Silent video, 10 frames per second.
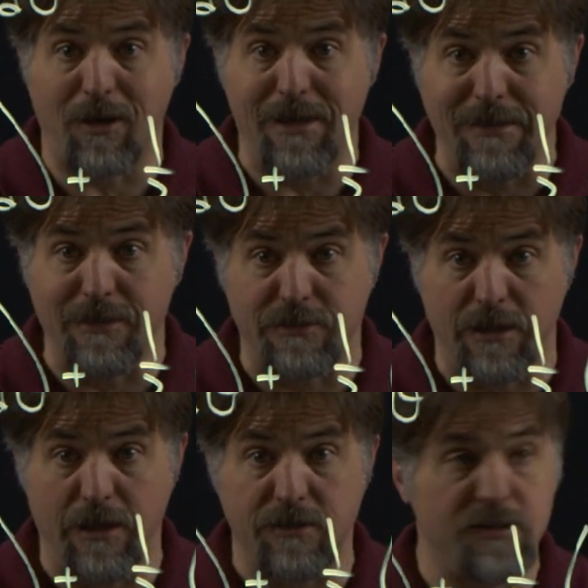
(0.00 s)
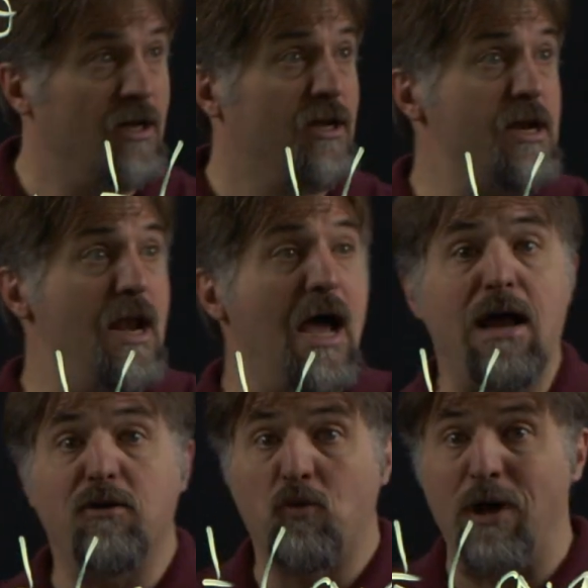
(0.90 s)
are indices,
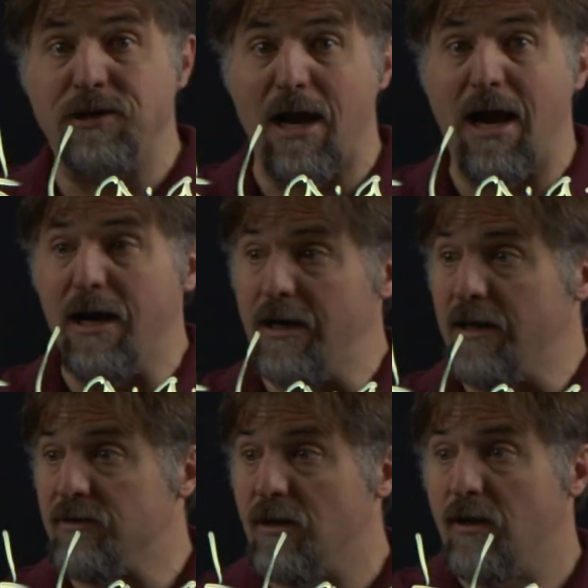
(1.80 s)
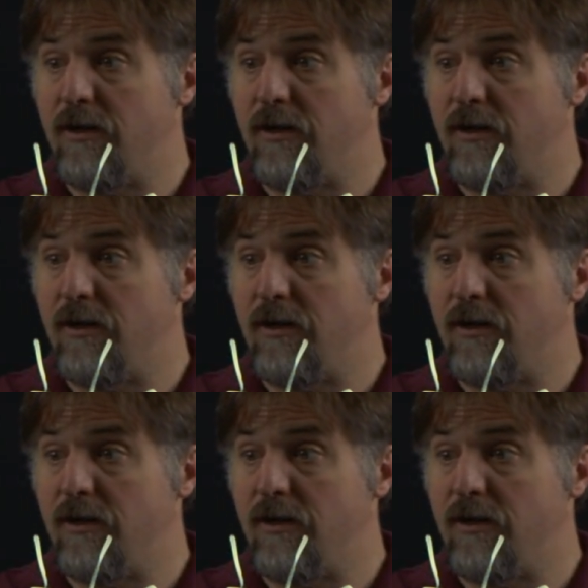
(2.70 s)
not which A it is.